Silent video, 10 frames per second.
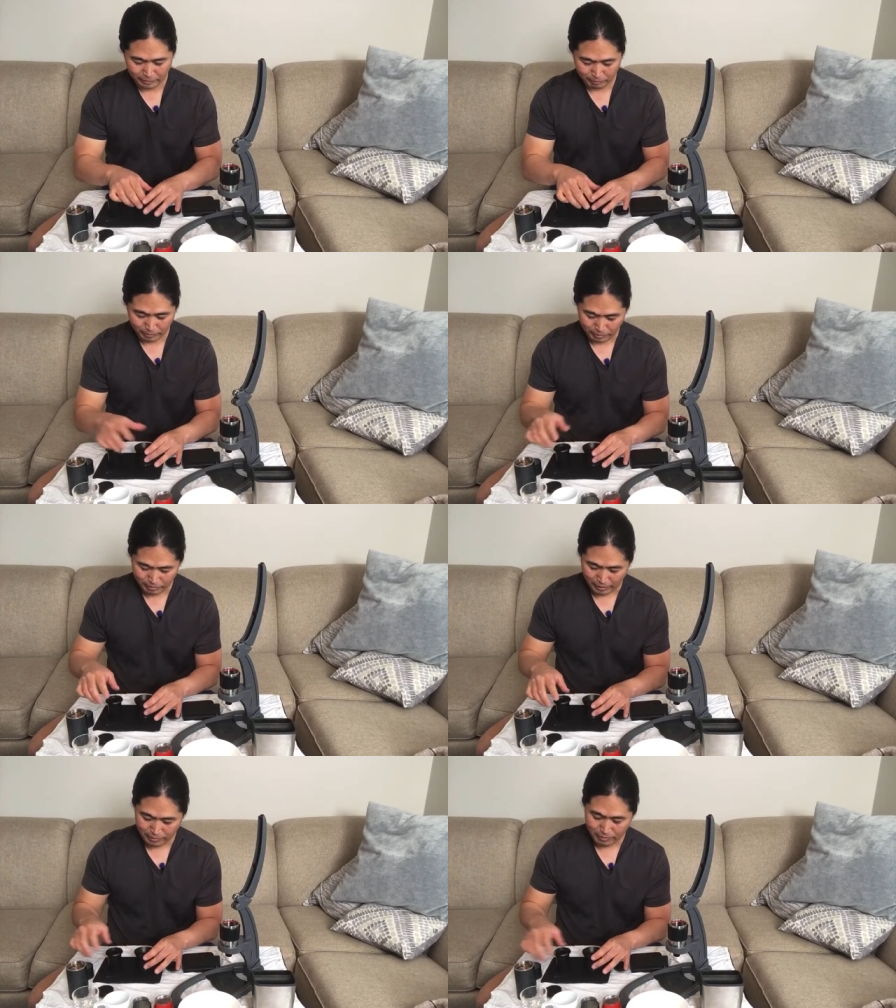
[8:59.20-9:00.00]
Because
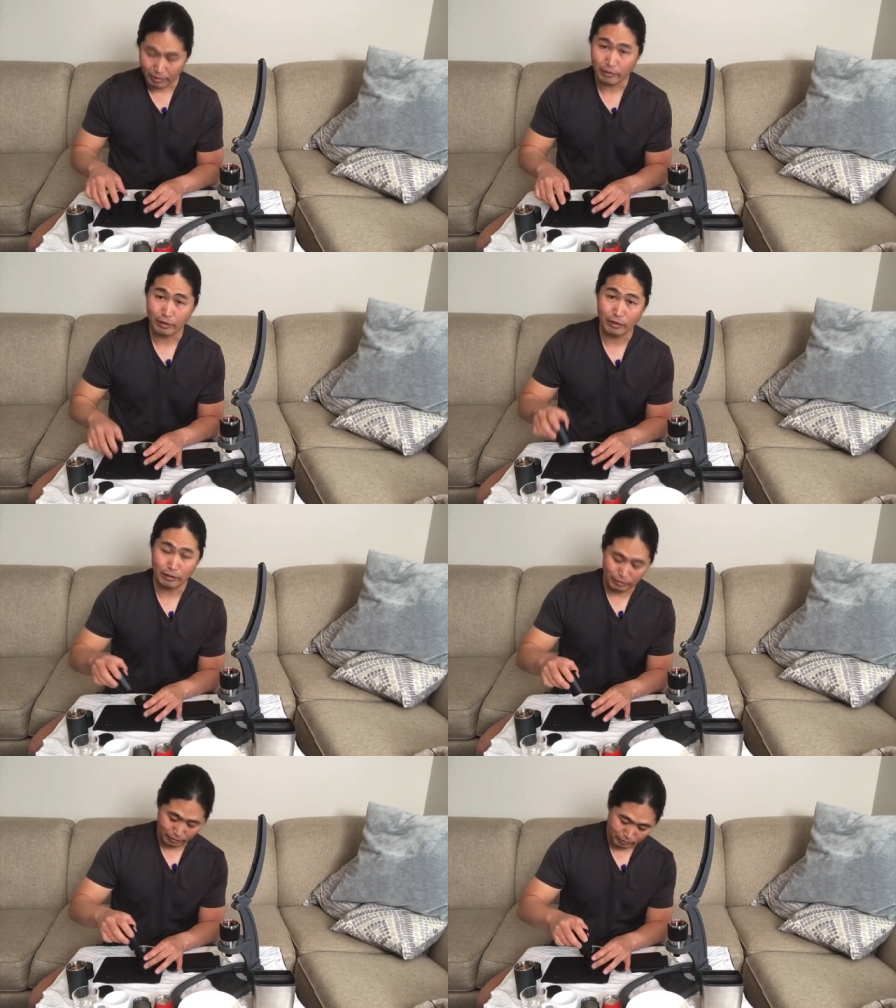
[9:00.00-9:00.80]
I saw
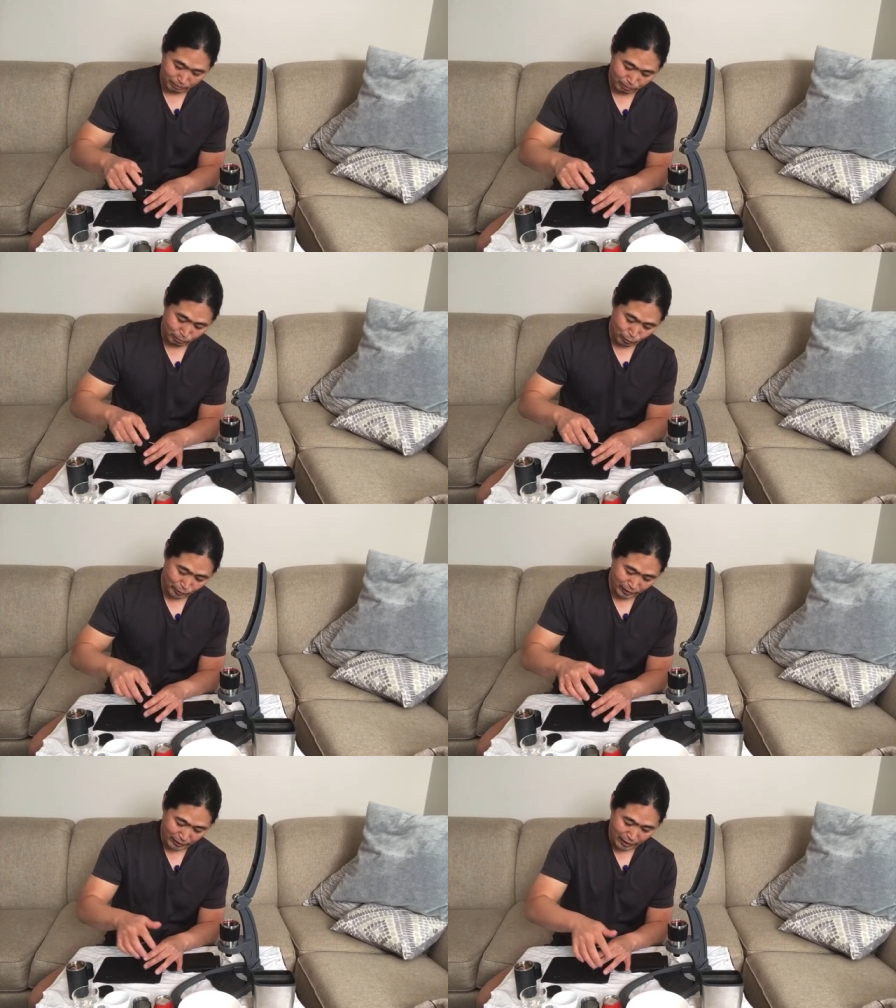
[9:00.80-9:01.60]
the
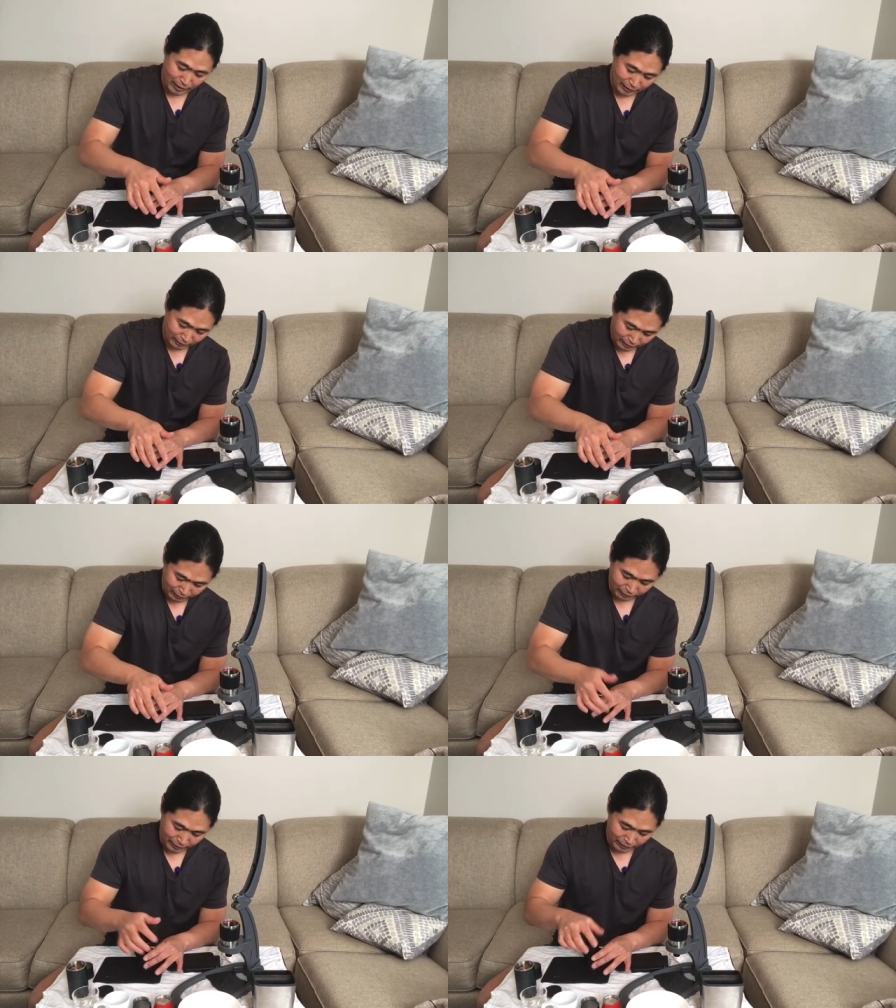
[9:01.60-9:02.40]
brewing guy the
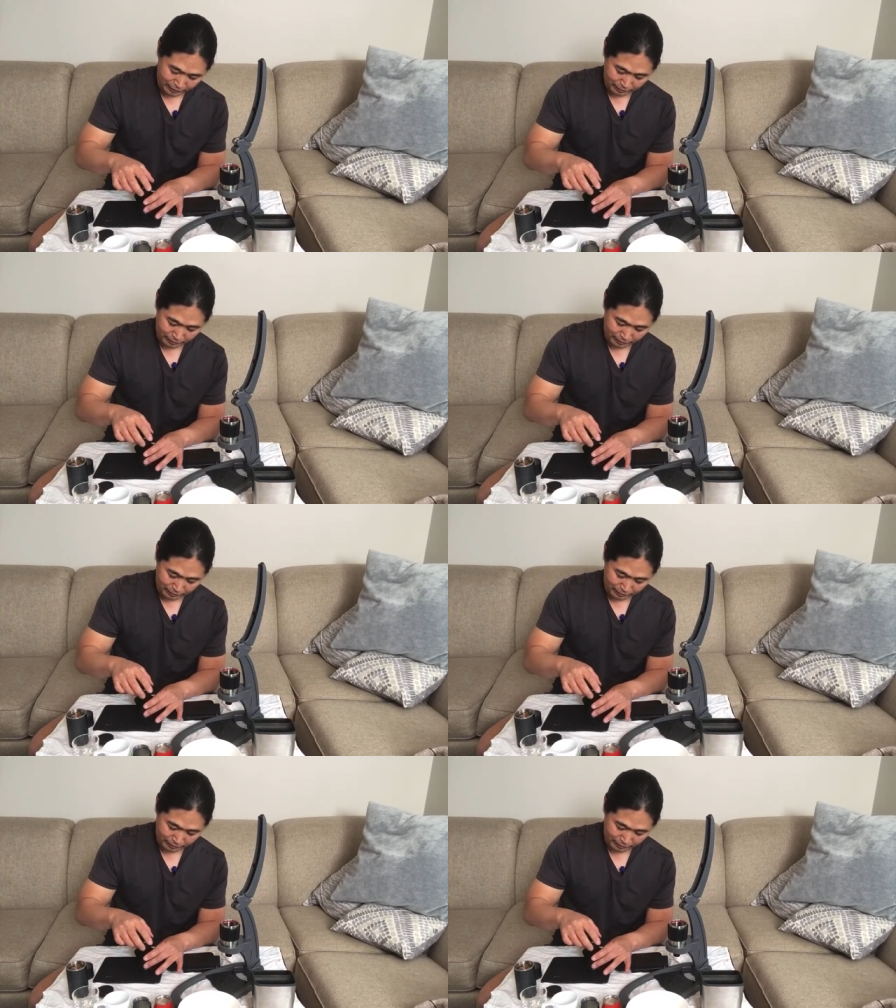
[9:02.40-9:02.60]
other day